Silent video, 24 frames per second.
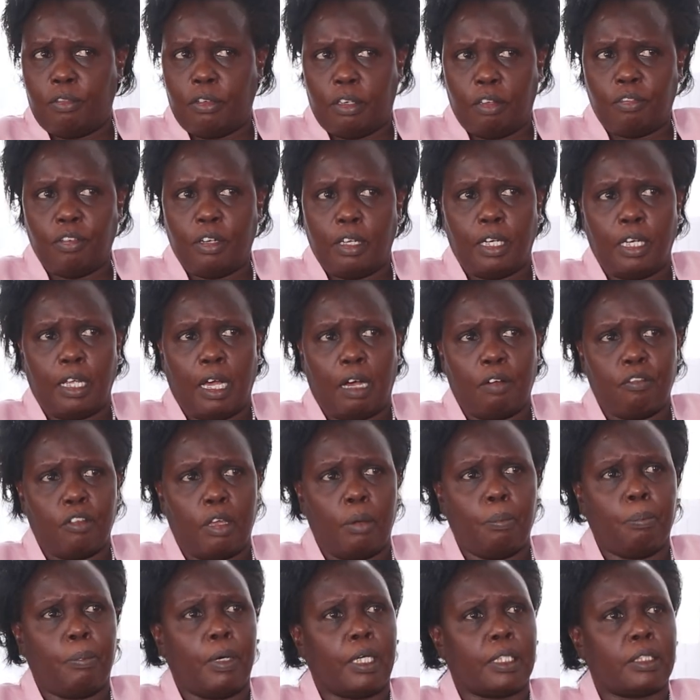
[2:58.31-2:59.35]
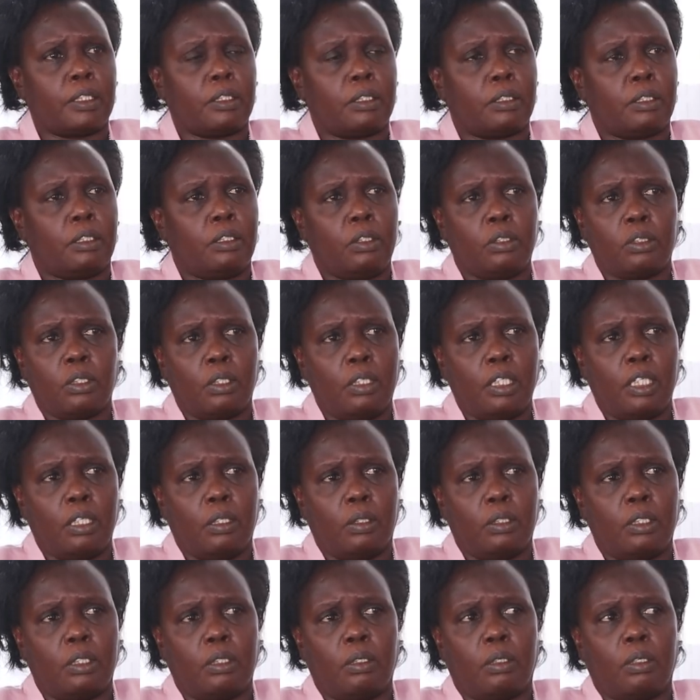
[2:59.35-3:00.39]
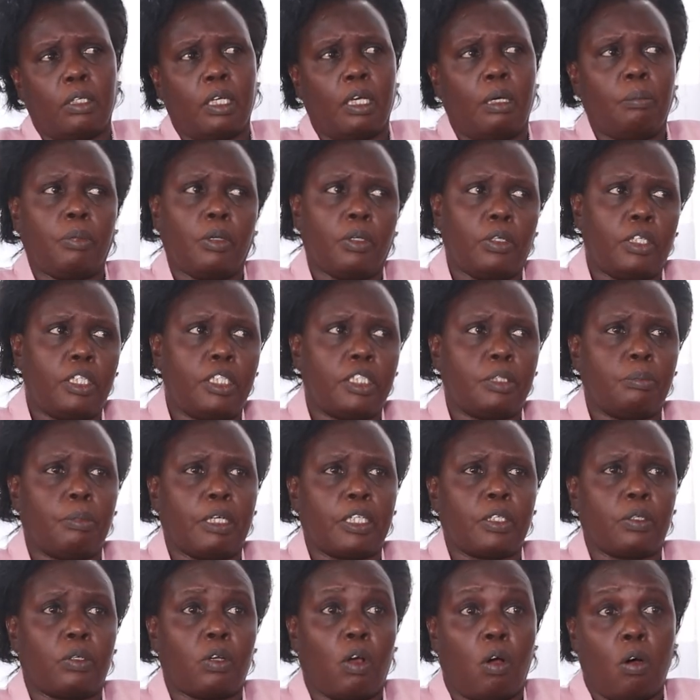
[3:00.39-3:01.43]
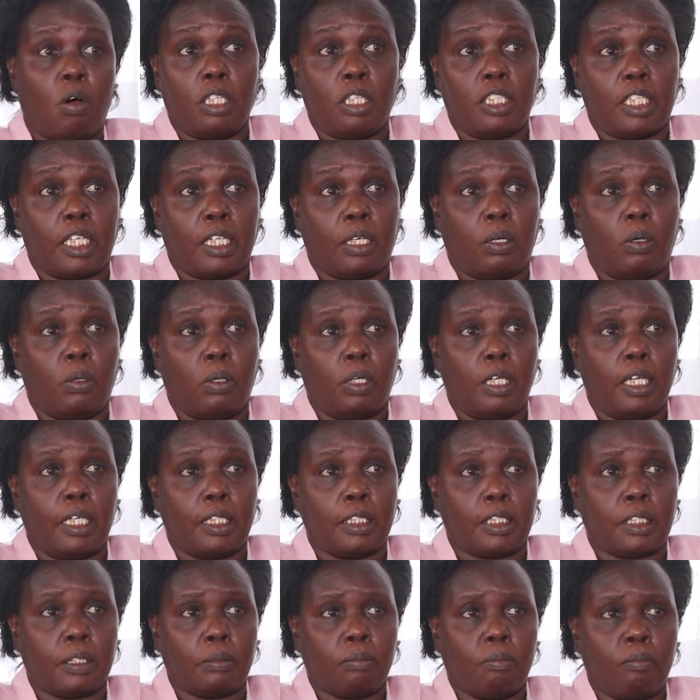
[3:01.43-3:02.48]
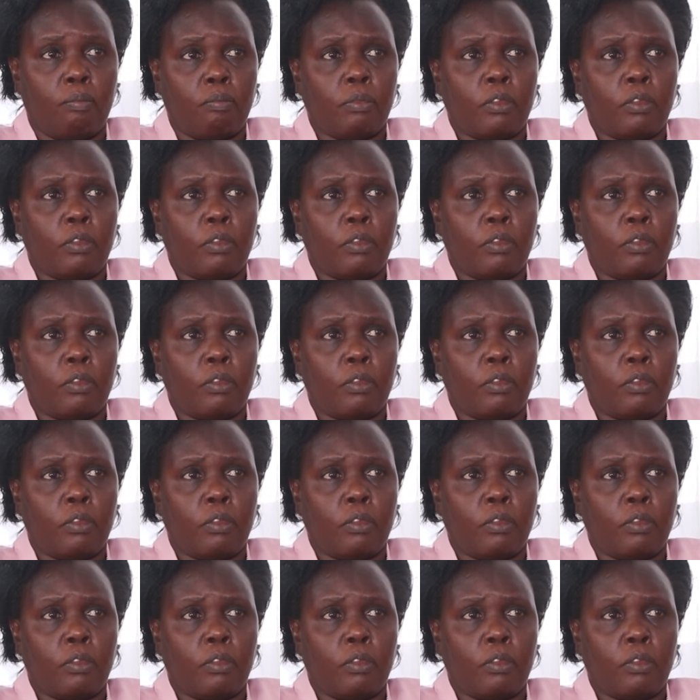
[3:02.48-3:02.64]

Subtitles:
definitely have impact, not only on employees, but on stakeholders.